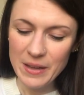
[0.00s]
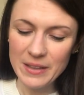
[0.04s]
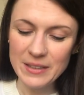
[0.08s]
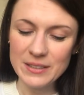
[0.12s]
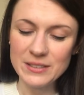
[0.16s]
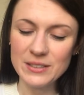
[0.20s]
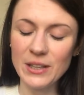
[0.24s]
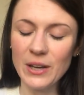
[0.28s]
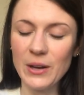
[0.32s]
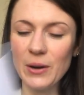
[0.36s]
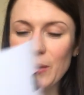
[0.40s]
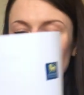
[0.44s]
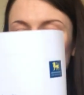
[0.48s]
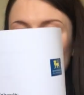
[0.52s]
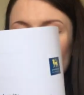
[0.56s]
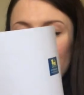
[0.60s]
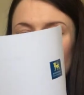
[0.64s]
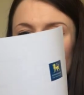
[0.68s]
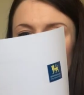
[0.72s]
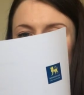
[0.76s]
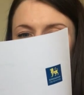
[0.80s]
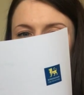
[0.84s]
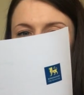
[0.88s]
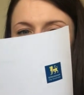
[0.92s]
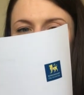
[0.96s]

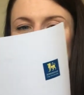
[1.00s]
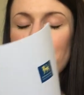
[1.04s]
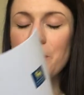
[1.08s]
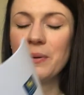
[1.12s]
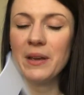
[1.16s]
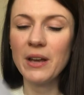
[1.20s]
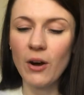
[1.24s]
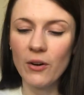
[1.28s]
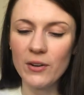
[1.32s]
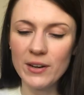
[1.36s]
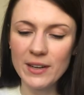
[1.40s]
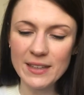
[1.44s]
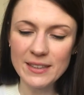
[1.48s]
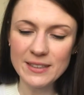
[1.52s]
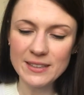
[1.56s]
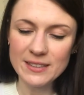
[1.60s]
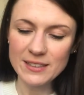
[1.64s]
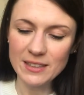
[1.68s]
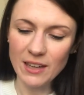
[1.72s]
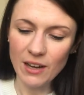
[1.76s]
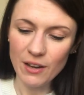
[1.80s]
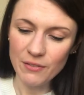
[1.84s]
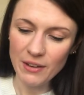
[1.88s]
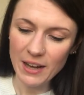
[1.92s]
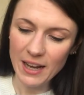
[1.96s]
So, to be
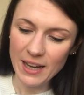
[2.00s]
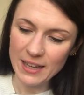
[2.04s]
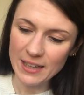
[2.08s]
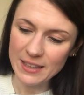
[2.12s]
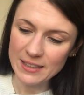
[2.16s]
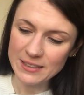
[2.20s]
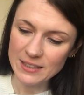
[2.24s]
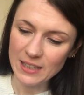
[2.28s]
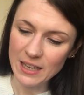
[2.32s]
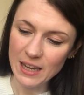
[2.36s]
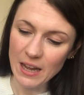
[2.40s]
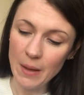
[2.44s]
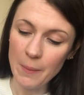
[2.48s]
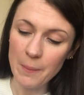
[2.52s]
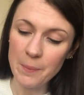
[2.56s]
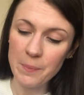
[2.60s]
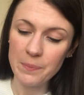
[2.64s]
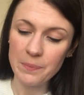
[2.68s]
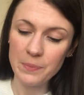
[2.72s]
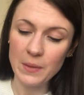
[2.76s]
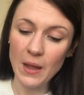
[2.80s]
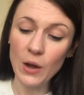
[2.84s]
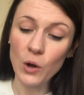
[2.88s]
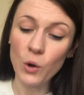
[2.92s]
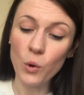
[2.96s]
honest, I've had
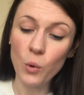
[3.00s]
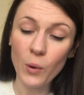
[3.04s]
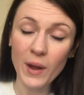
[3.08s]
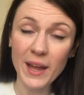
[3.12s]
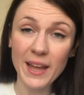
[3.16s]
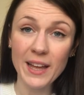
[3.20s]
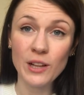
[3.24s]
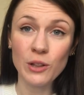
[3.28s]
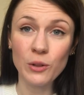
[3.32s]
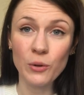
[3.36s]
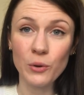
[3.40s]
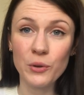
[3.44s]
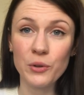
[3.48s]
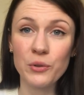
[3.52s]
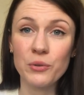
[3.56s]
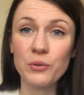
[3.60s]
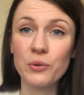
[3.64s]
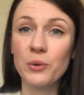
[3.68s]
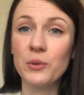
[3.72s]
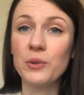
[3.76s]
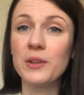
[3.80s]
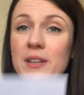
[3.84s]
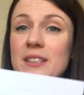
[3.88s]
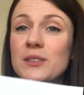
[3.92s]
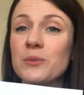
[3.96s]
a quick look
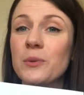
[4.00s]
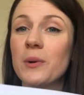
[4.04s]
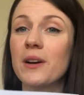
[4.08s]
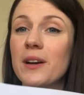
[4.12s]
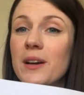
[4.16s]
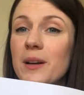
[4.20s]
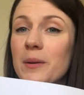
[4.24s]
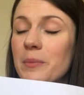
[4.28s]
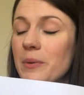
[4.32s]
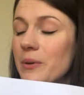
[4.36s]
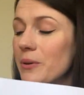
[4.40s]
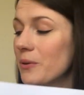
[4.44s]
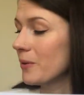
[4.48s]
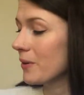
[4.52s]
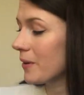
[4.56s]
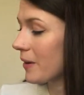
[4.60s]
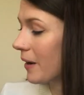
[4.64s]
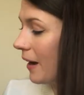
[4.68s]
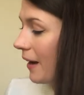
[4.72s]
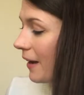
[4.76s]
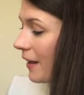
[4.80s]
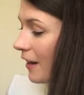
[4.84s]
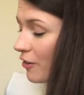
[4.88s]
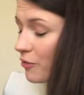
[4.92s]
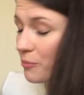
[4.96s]
through this workbook
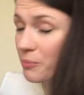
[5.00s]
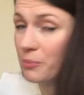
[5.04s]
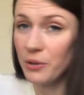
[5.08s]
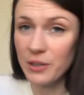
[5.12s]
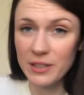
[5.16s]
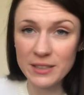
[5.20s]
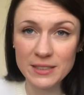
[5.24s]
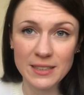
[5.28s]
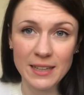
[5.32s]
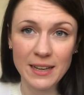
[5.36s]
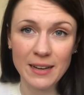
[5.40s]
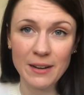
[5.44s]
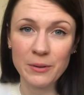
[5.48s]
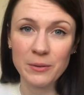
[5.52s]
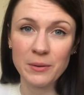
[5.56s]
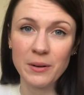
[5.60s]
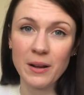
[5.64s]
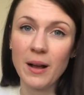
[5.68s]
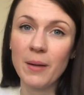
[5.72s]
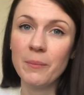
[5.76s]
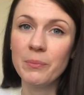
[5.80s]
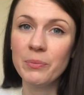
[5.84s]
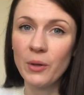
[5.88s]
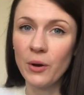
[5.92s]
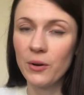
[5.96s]
and I've put it down,
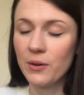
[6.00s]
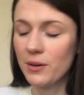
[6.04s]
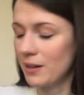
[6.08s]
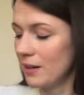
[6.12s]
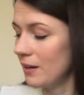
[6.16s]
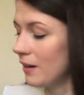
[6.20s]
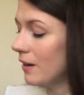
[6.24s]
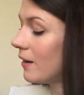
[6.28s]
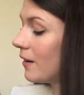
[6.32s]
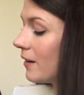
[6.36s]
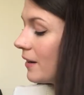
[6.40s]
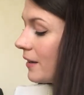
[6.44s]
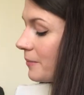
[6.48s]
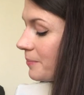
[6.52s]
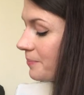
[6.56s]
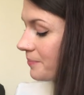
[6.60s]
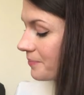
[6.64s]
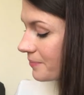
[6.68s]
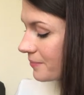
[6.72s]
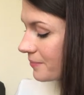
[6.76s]
I'm not going to lie.